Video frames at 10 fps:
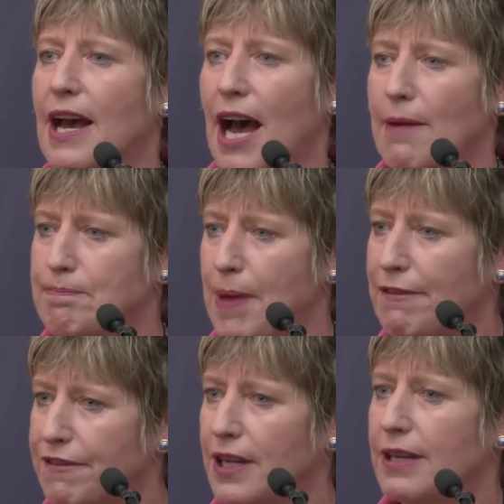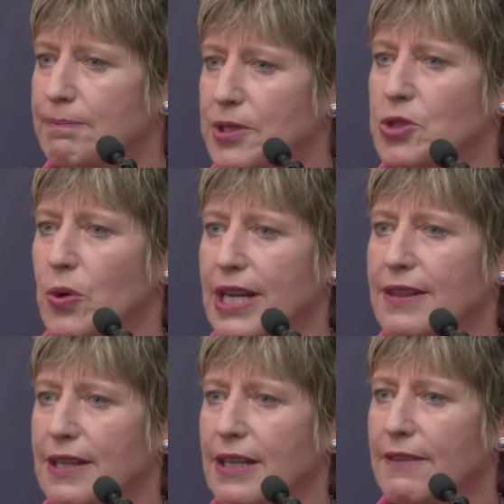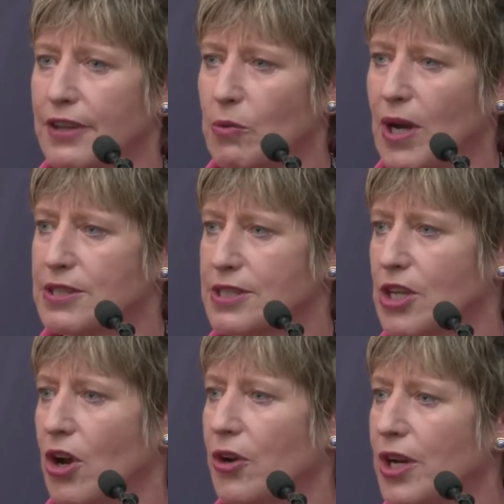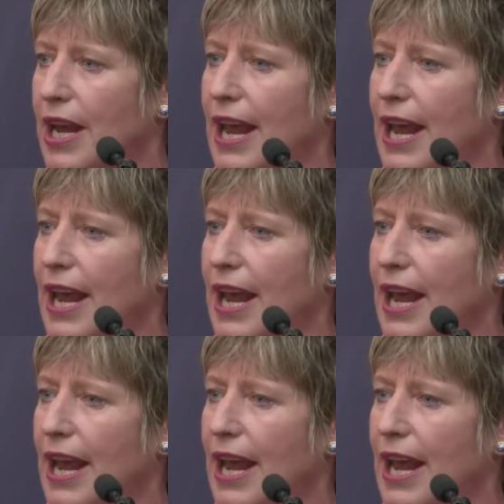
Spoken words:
a buffer between the living ones zone